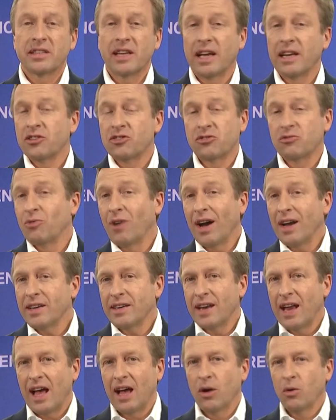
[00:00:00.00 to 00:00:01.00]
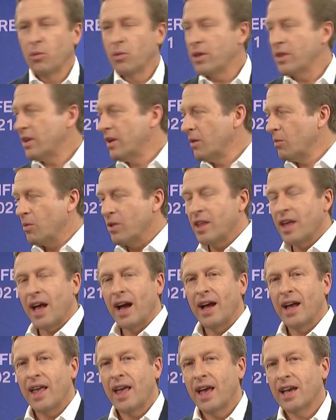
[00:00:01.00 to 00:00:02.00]
and right now with the
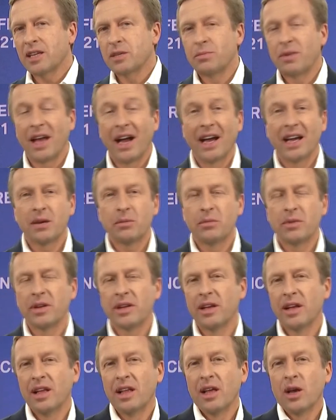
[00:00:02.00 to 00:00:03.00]
iX behind me,